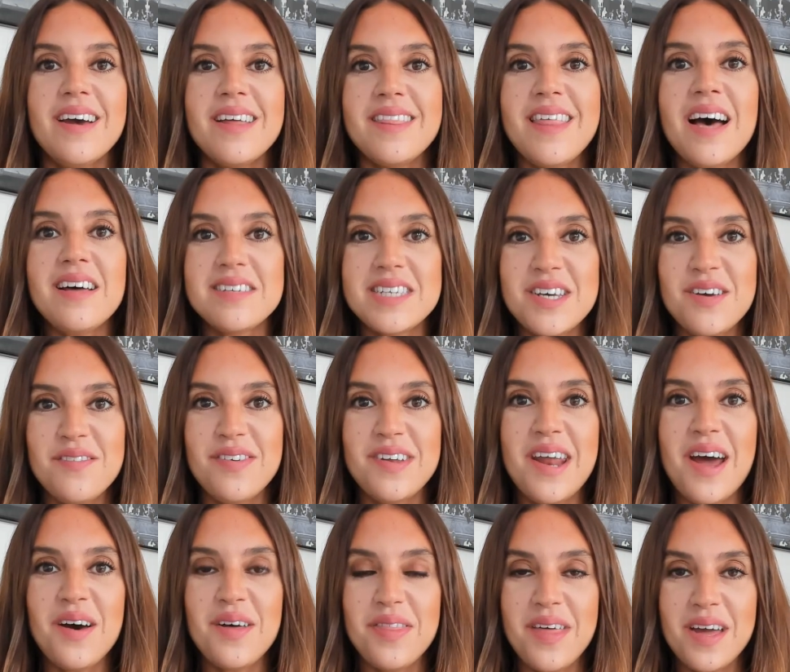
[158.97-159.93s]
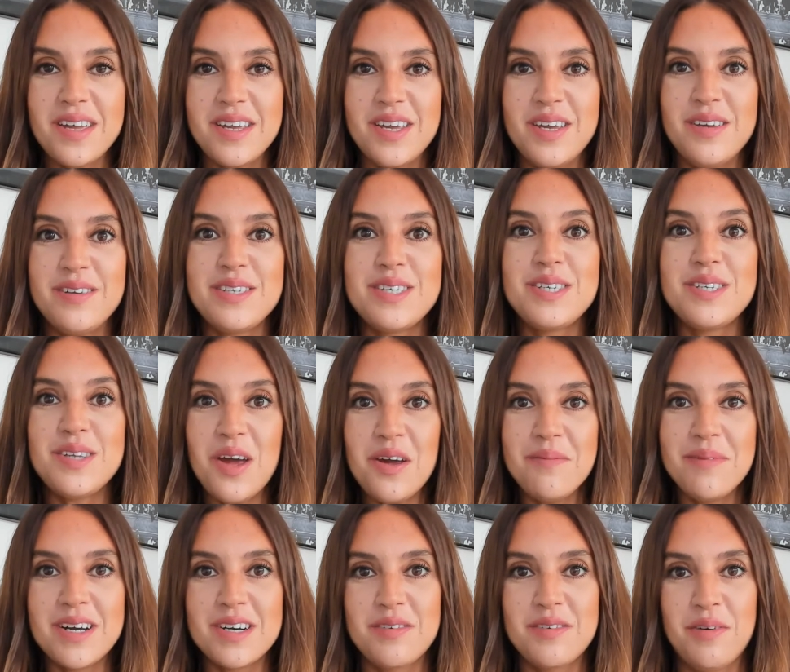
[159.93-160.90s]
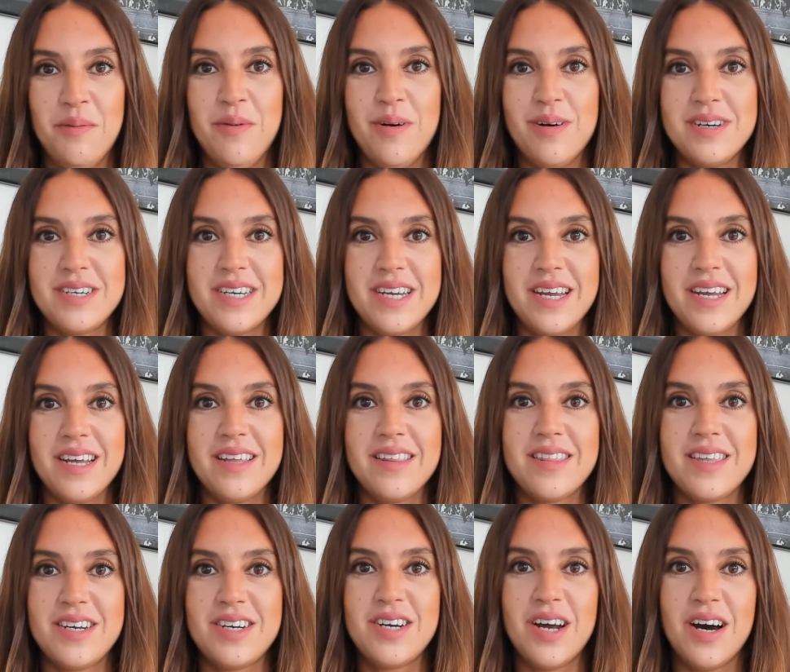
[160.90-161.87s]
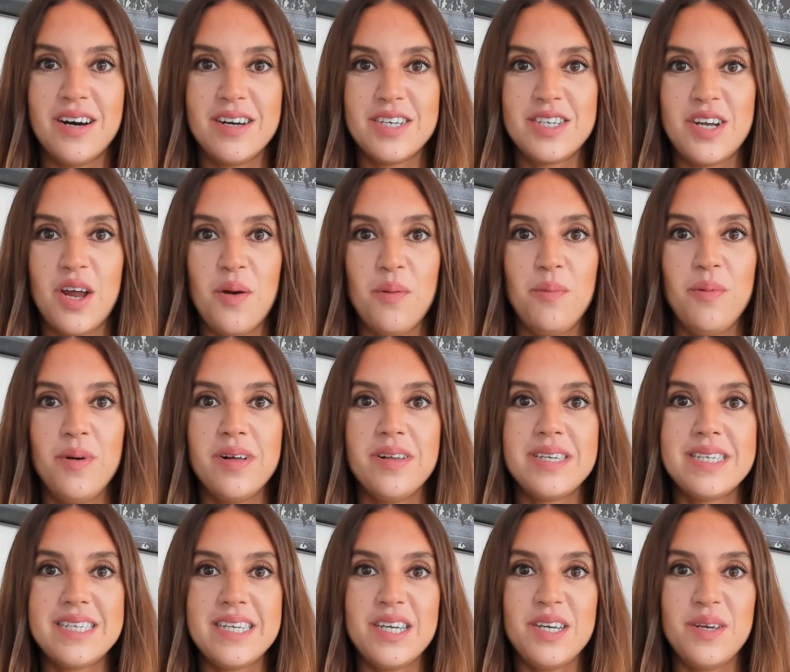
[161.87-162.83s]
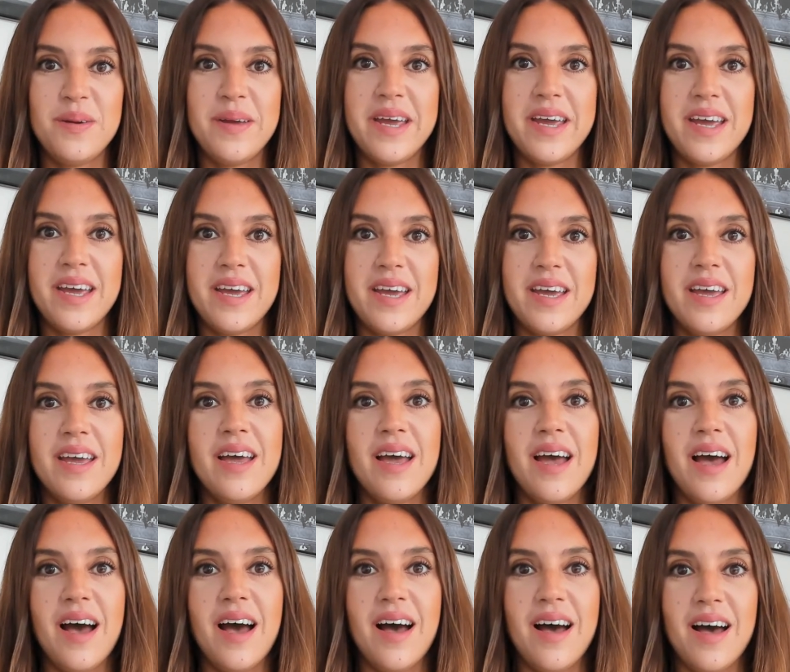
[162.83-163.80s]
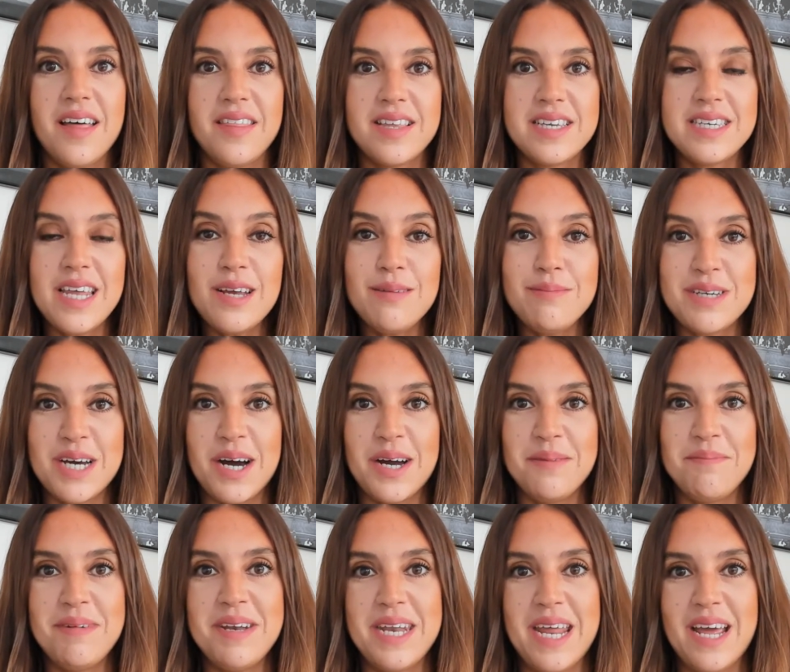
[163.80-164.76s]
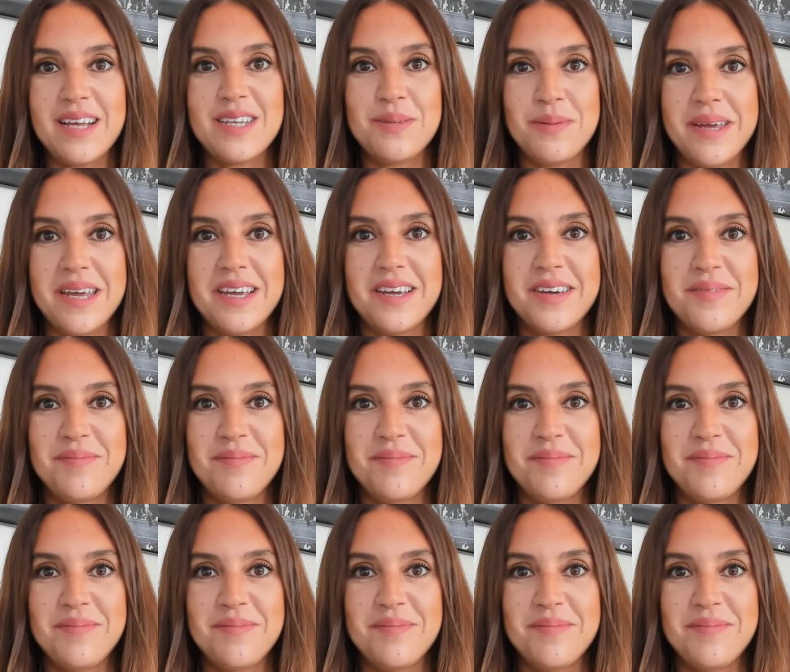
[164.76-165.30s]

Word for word: That's it for now. Thank you so much for watching The Chart Show. We'll see you here uh, at the same time next week.